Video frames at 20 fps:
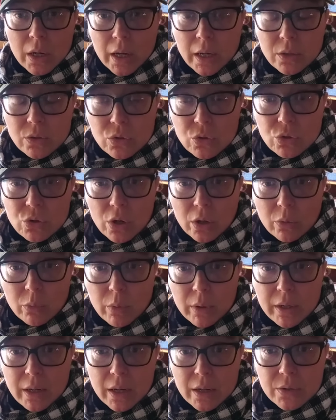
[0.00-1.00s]
It's star
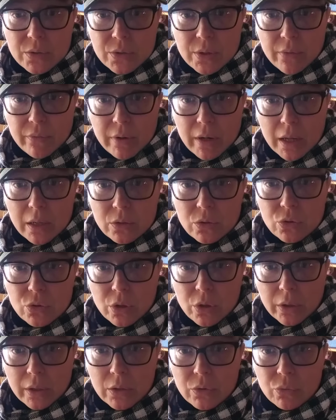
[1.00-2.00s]
1978,
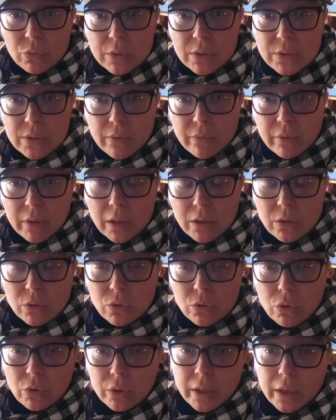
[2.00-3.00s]
star 8378,
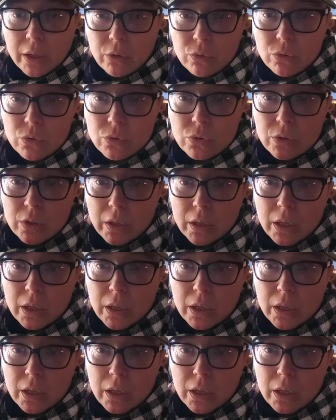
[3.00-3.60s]
Nicole Cattaruzza.